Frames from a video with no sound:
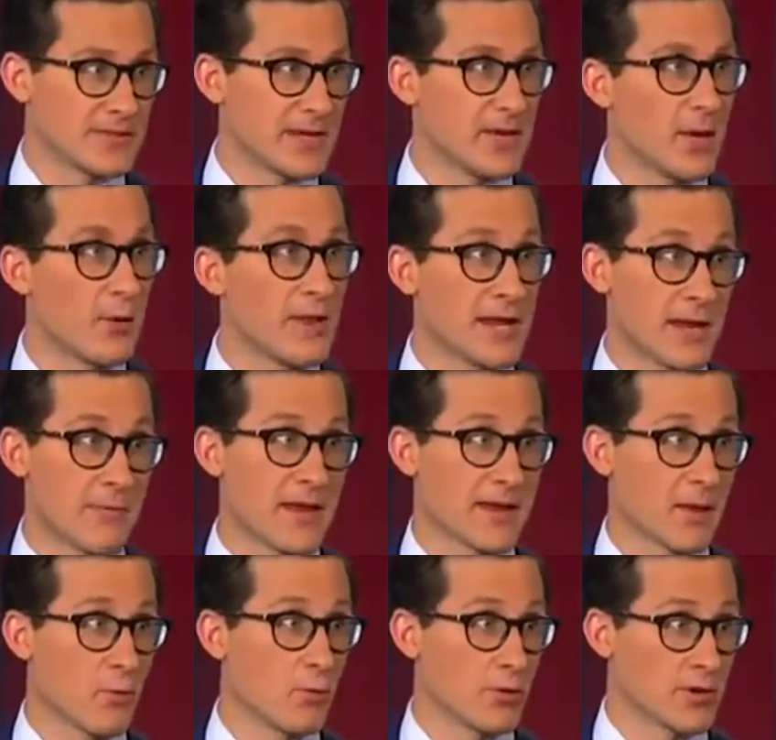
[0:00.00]
They know they can make
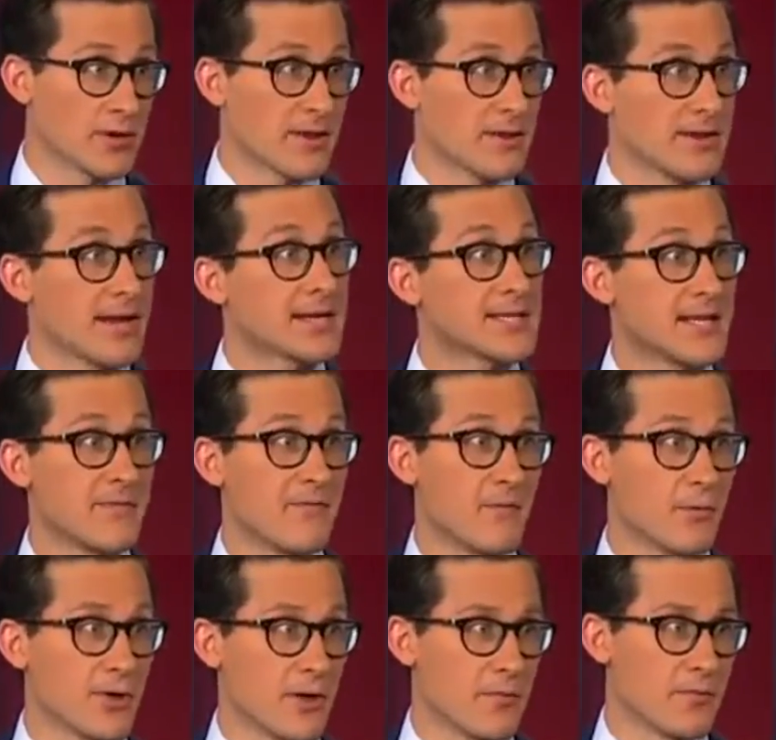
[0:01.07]
it work. The next step
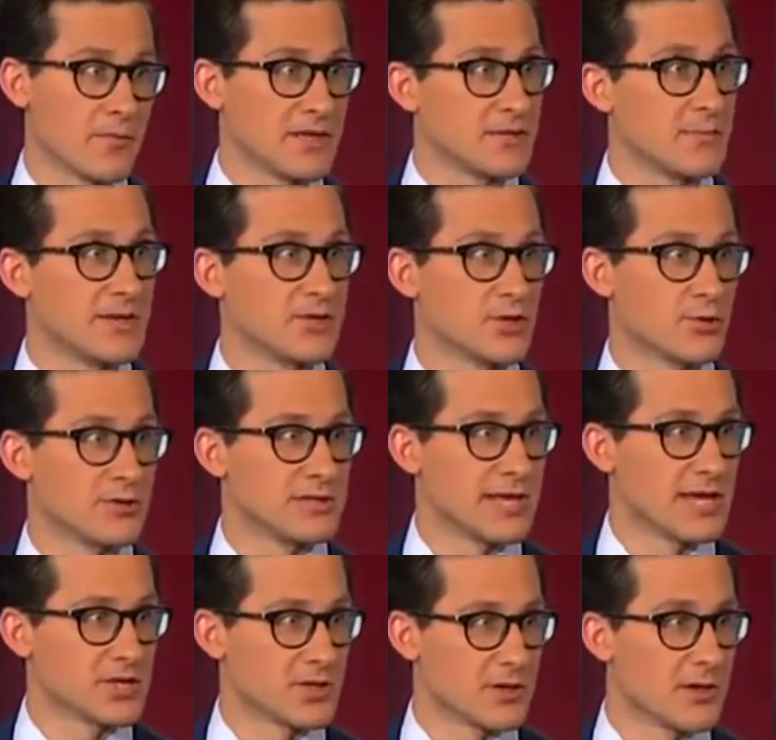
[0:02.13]
for them is
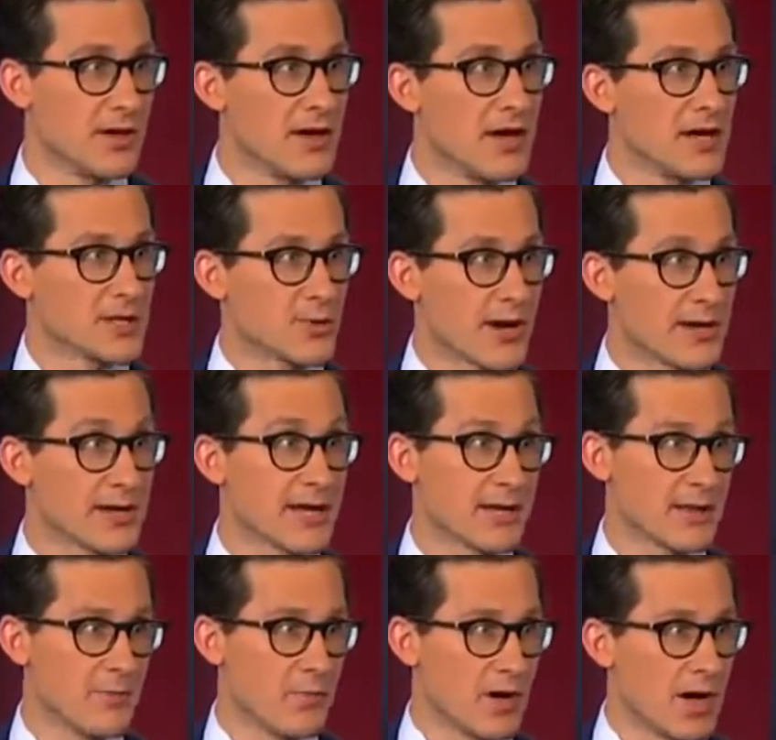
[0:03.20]
miniaturization, trying to
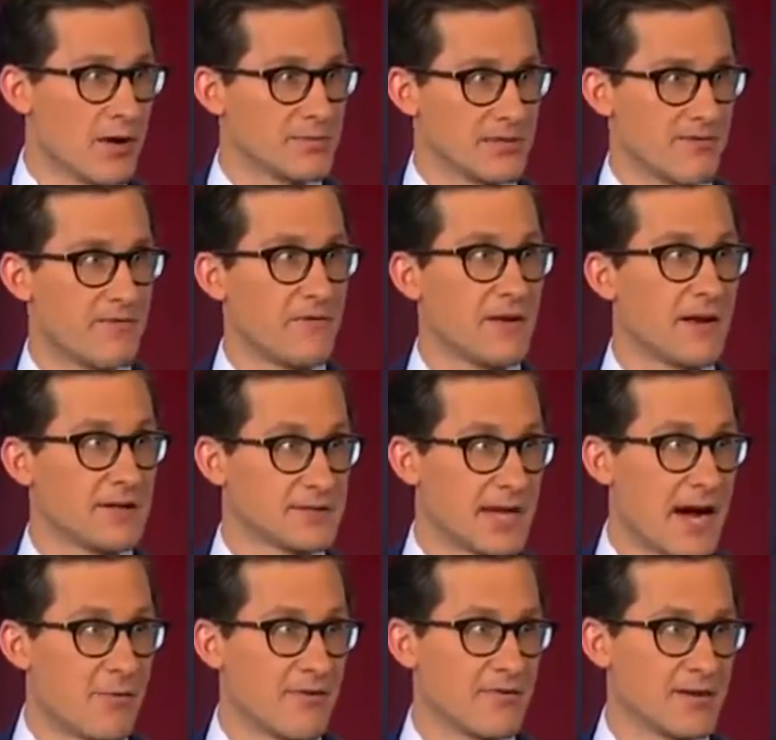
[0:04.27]
get the bomb to fit on
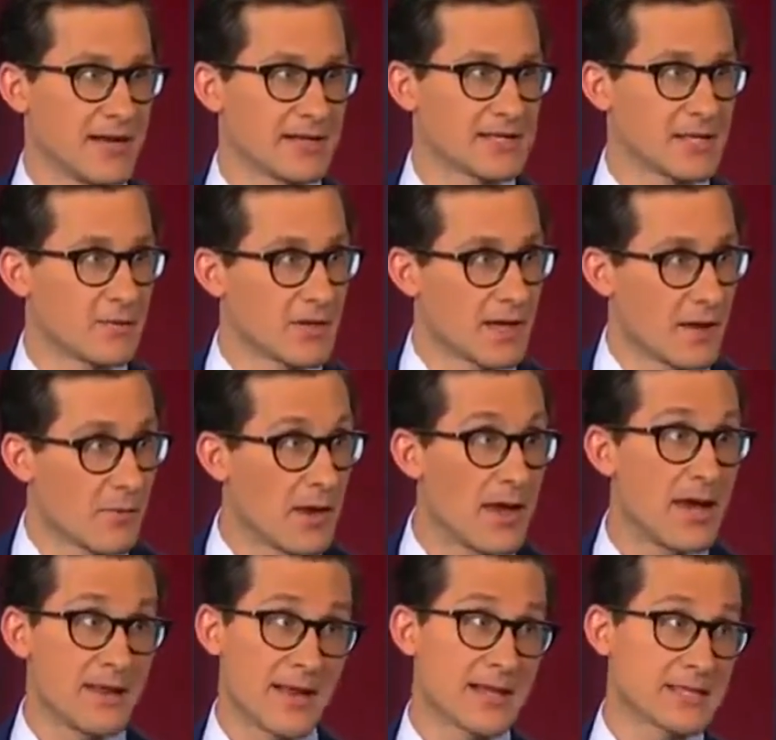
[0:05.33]
top of an ICBM.
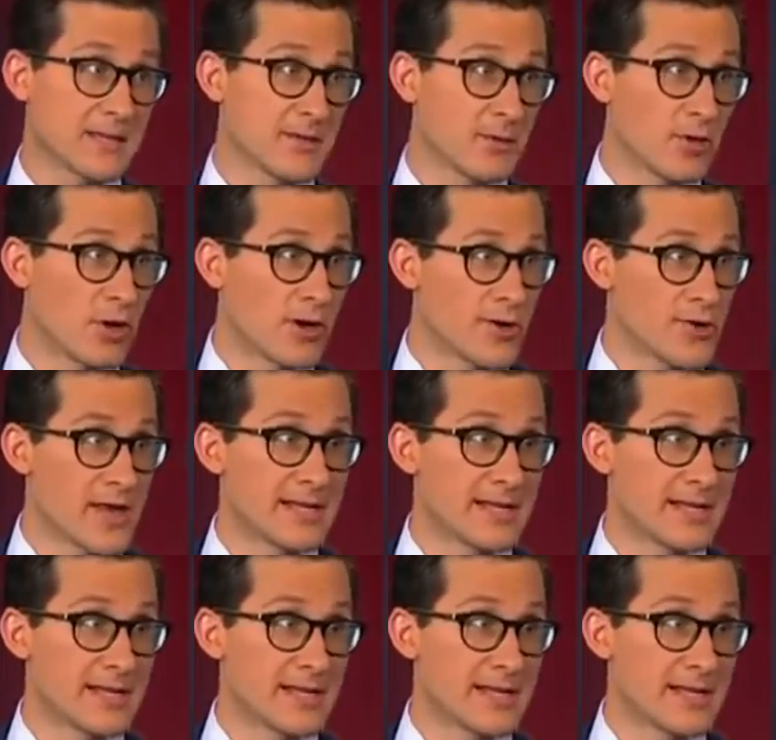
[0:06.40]
That's a little harder.